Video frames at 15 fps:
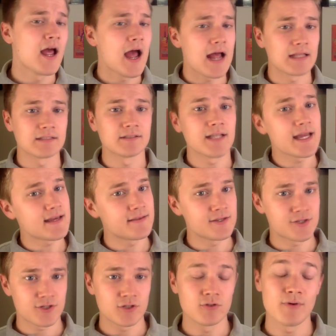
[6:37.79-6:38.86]
I like
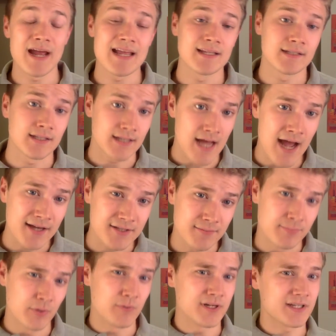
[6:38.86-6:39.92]
these two a lot,
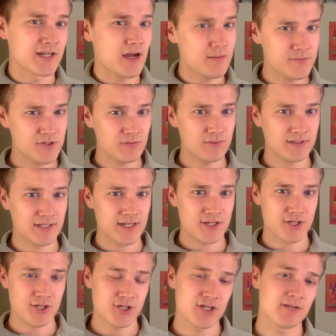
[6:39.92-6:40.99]
but when it comes to
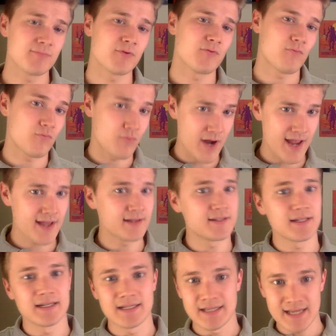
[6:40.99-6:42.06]
relationship,
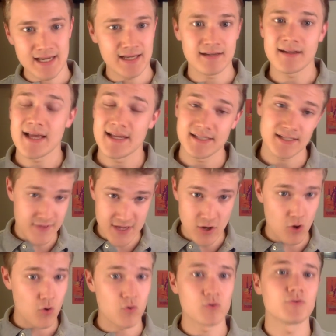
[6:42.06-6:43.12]
Rand, again, has the
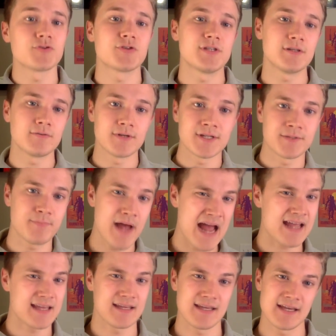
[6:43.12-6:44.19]
whole series
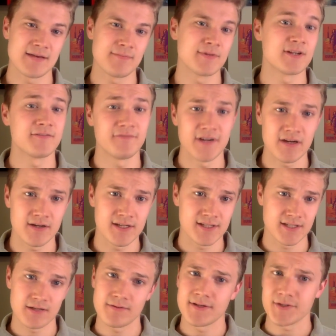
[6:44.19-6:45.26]
backing him in a very
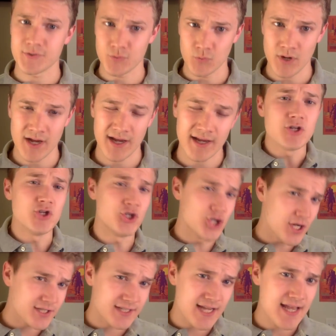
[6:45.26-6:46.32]
serious way.
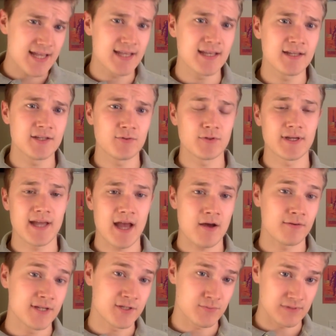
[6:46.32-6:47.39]
Just taking into
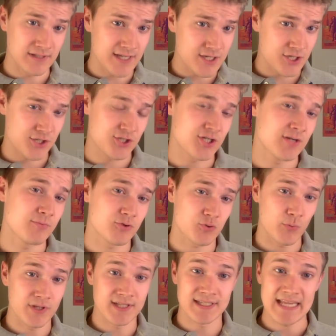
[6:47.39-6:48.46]
account his relationships
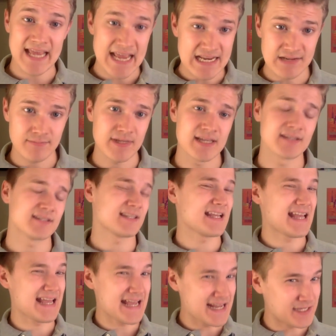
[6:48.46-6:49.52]
with his enemies,
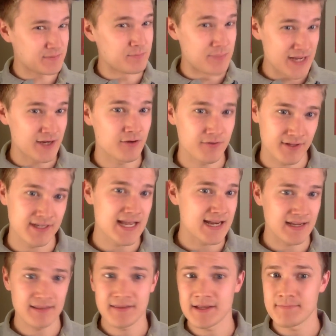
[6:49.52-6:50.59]
it's bigger than
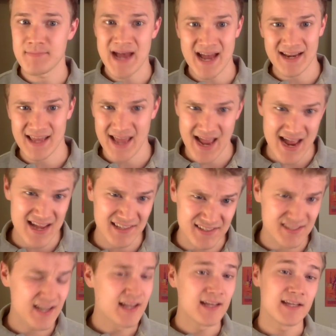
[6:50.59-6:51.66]
anything Mat
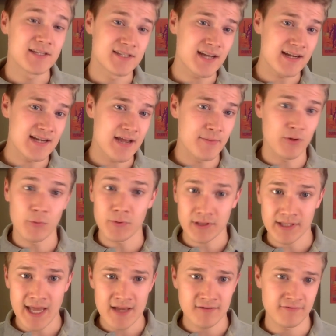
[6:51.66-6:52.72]
has. His dynamic with
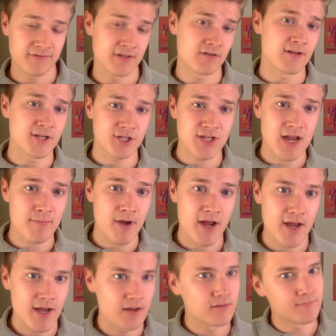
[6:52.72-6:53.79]
Lanfear,
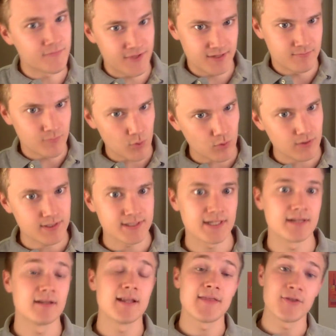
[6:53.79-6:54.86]
Ishamael, then
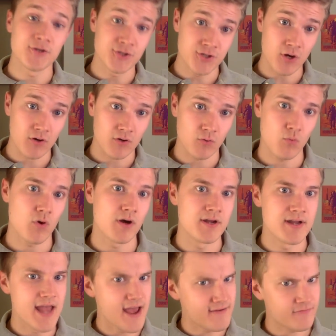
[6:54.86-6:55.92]
Moradin, the Dark
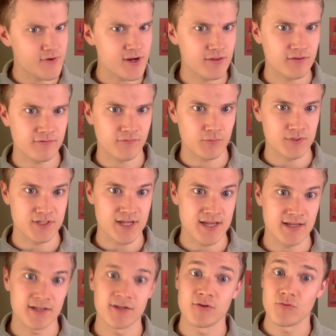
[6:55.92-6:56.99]
One, every other
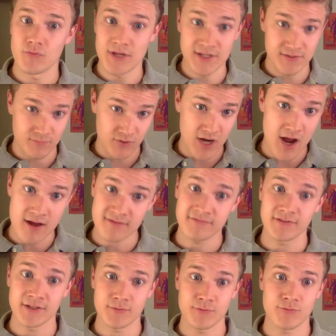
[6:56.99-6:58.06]
Forsaken, his
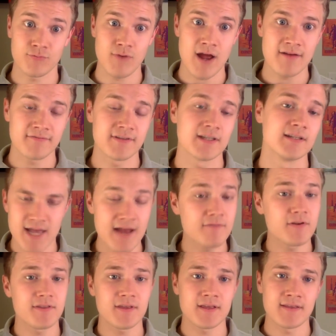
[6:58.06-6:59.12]
conflict with Ravine,
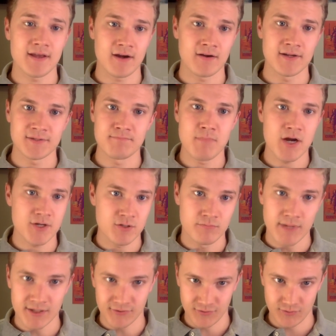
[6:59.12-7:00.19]
everything there is
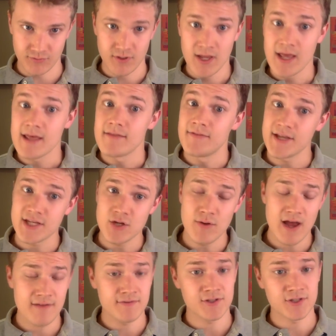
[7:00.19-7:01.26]
monumental. Then you have